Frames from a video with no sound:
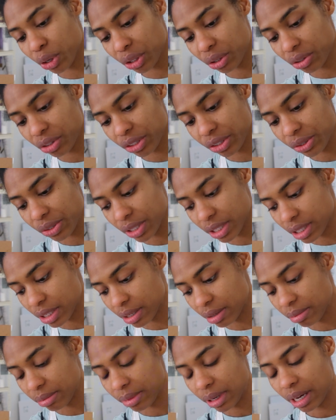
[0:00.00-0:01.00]
you use
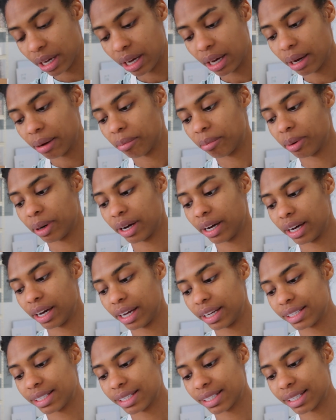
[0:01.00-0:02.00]
them,
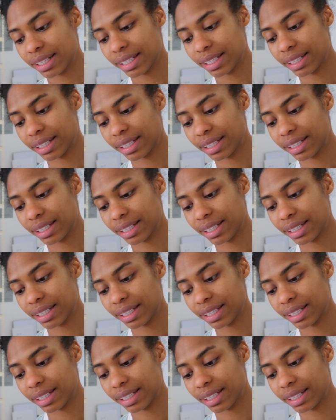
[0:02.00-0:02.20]
but